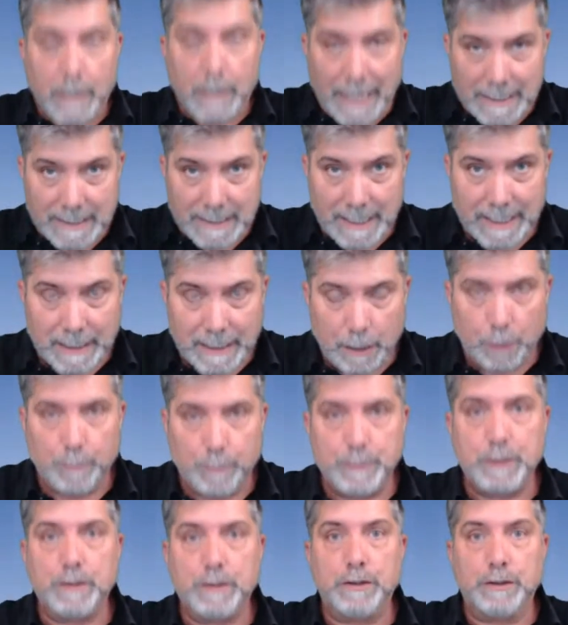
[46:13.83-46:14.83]
as I had
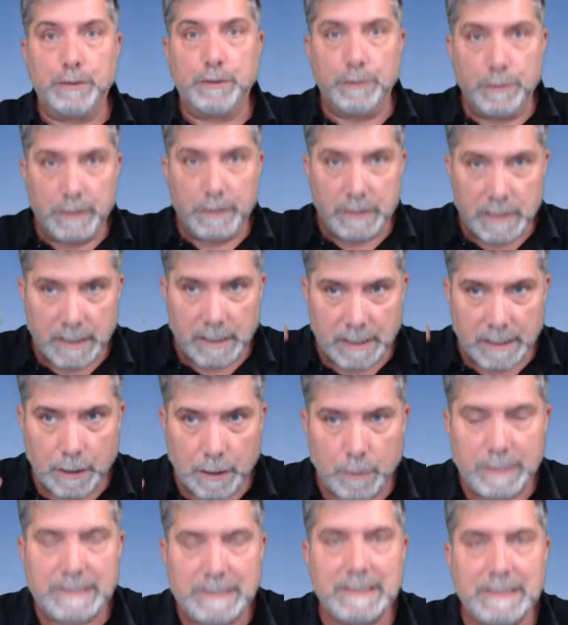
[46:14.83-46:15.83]
hoped to do, kind of
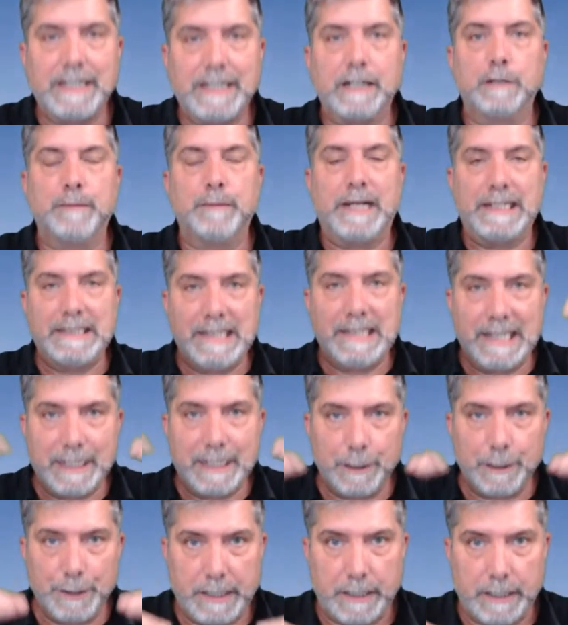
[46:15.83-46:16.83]
going layer by
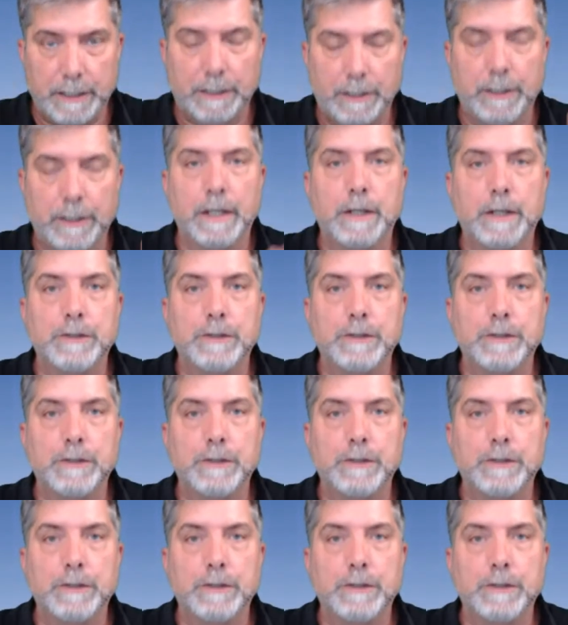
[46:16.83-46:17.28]
layer here